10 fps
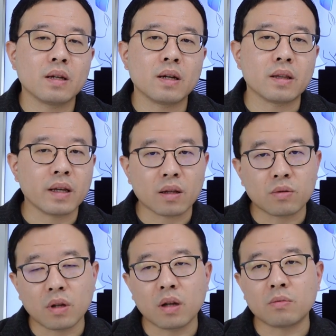and
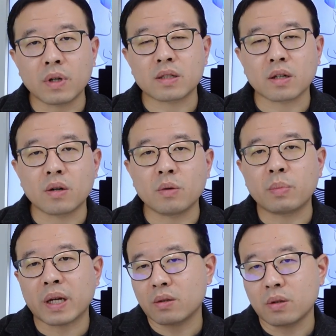the rest are going
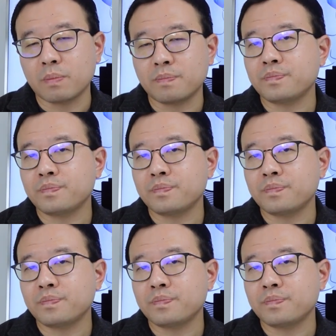back to the